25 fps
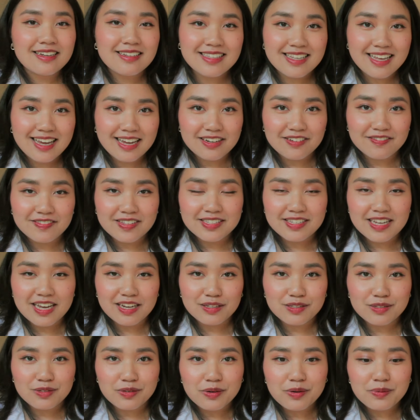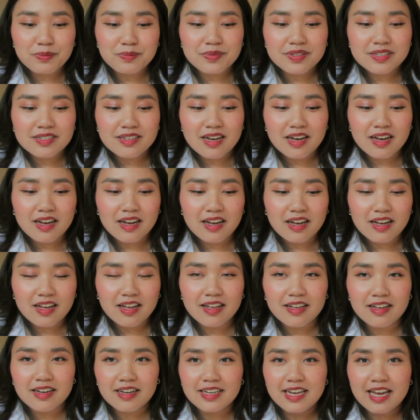is the end of this excerpt.
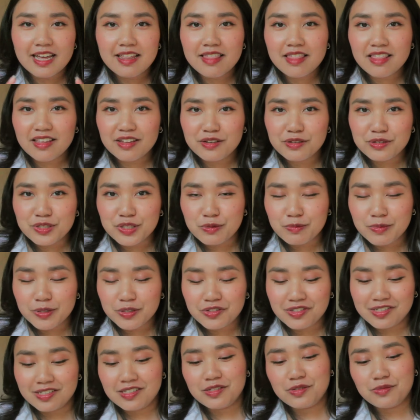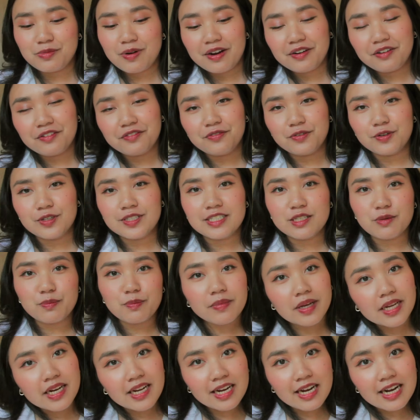Again, thank you so much to this writer for
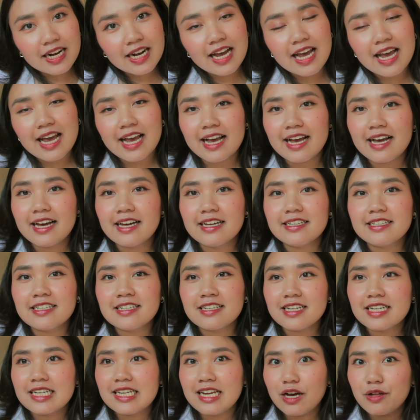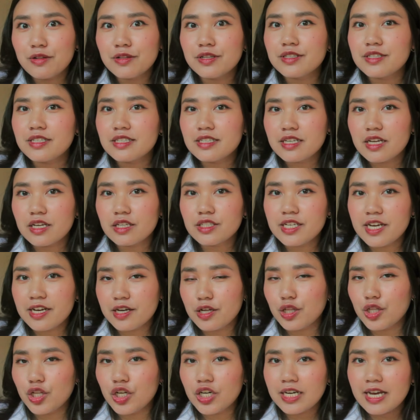submitting, and now let's take
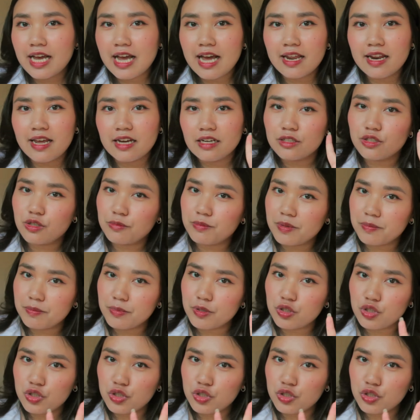a look at excerpt number